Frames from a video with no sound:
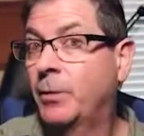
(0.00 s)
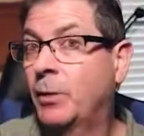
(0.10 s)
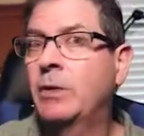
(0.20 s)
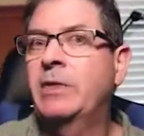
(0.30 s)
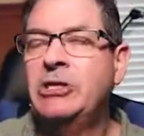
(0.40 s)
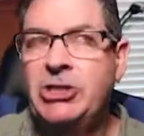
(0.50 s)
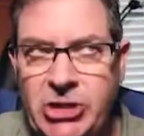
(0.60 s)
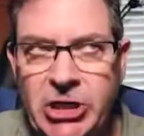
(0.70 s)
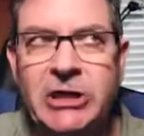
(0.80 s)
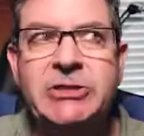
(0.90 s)
where they
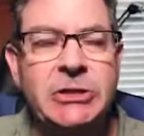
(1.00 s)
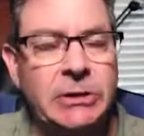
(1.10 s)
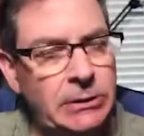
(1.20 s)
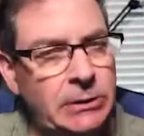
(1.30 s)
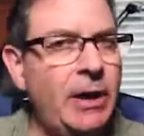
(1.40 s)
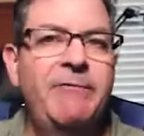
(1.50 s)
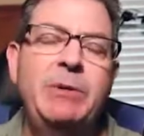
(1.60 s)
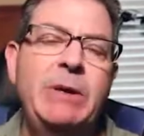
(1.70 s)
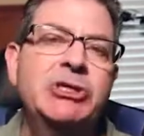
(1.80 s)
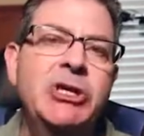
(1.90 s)
just love
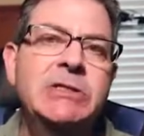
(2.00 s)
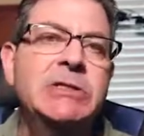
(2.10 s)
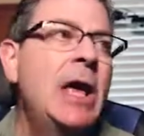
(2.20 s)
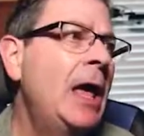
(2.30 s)
being chased.